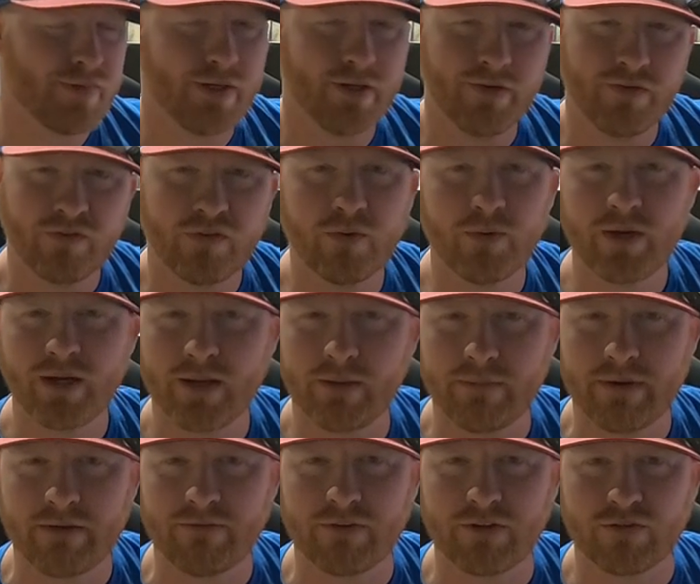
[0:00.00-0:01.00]
So we ended up
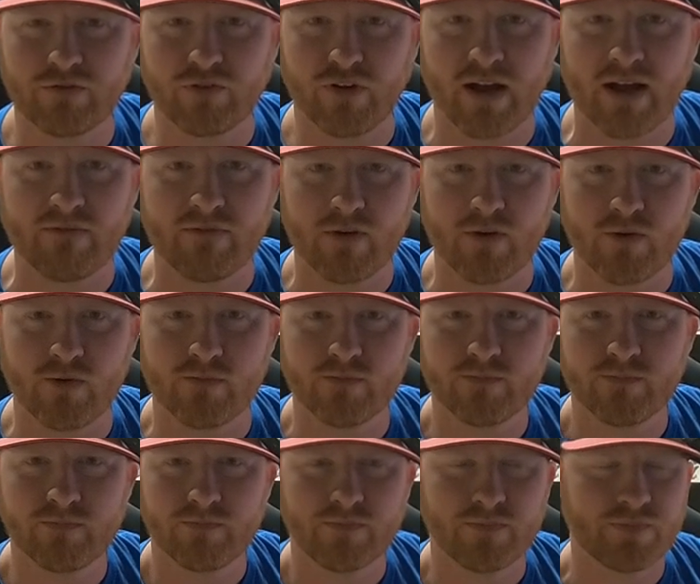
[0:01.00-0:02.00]
having to drive home
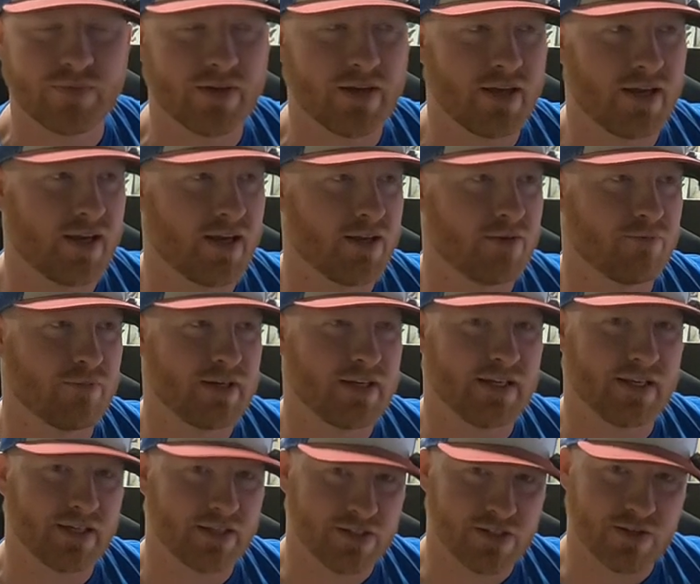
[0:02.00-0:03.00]
and we didn't
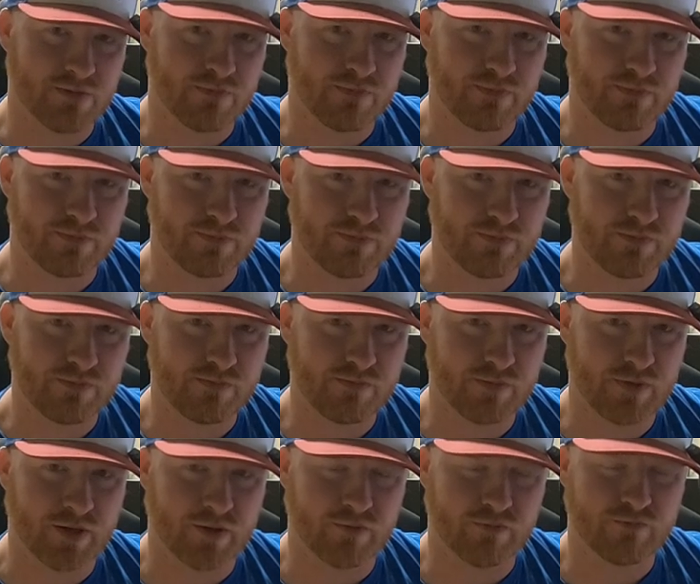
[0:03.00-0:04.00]
get to, you
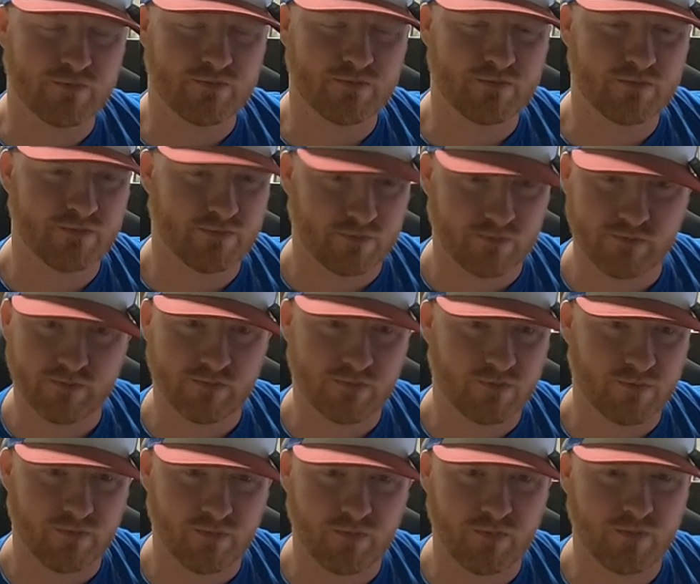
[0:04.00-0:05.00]
know,
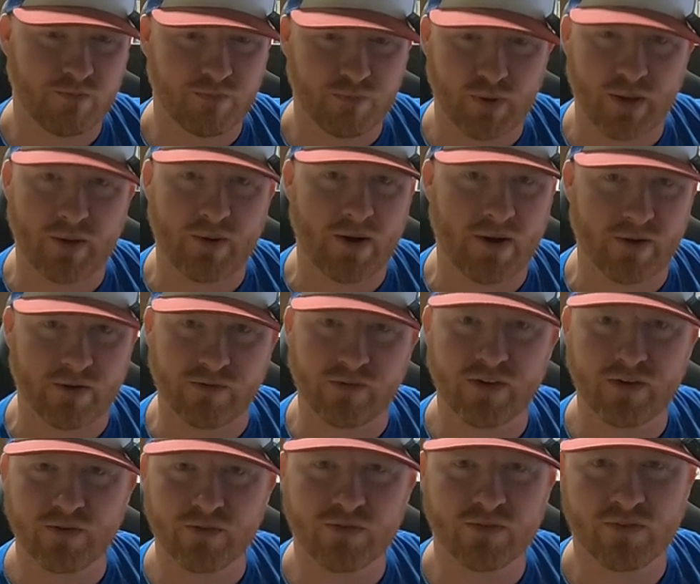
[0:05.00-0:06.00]
play around on
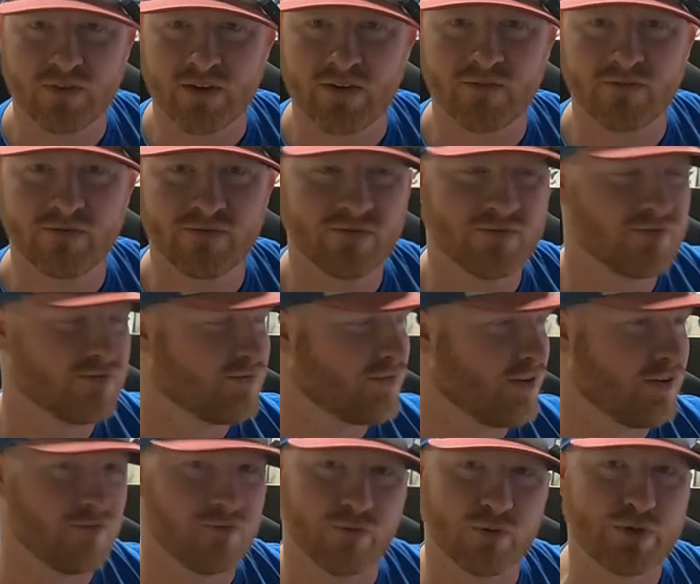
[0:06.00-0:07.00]
Sea-Doos and stuff,
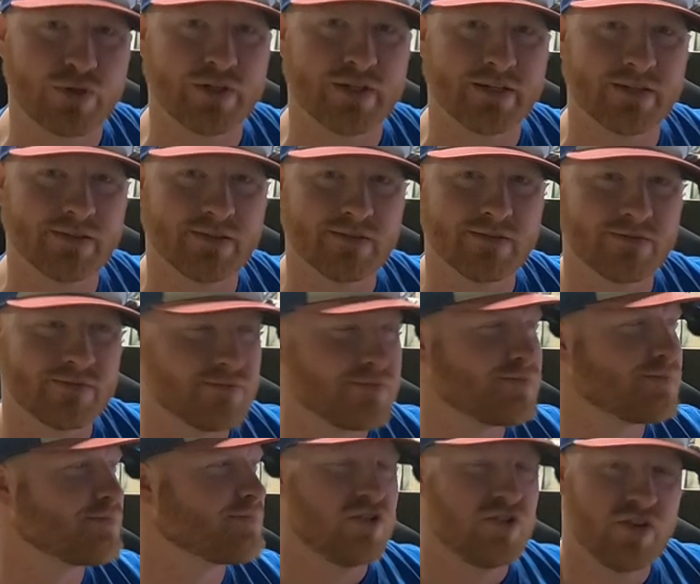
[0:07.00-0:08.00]
unfortunately.
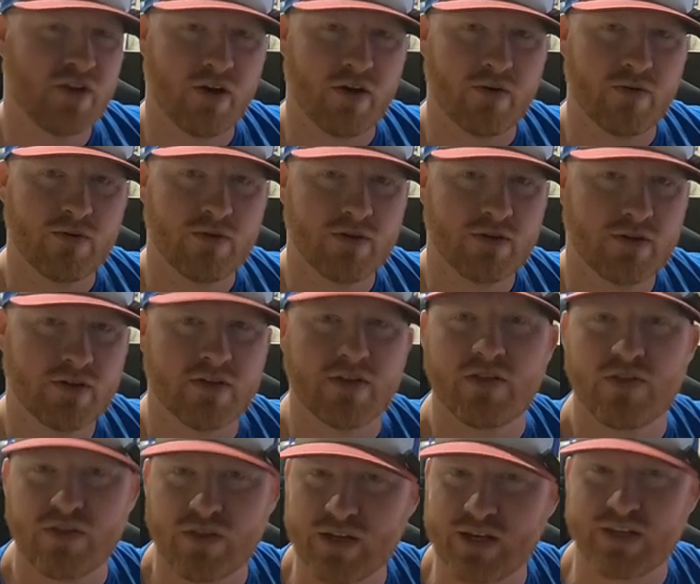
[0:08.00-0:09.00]
So
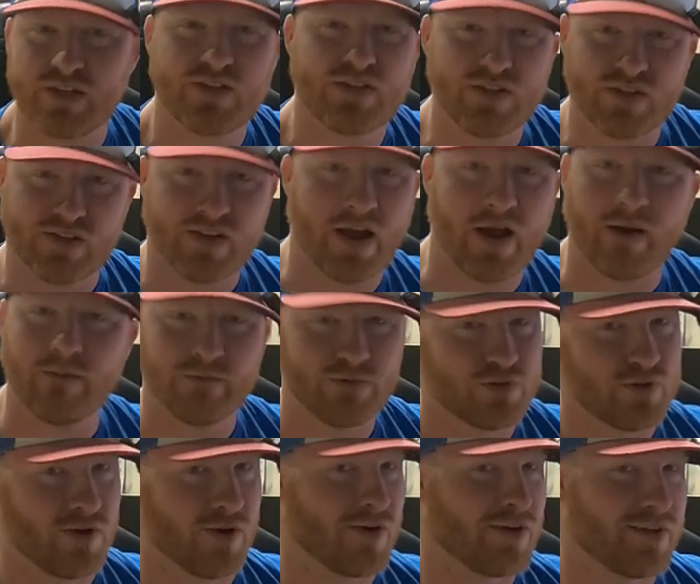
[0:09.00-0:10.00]
this is how I'm
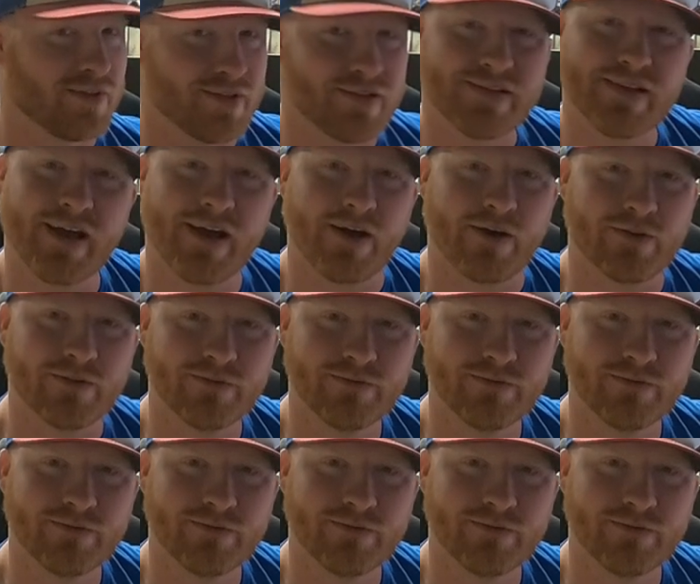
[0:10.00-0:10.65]
starting this out.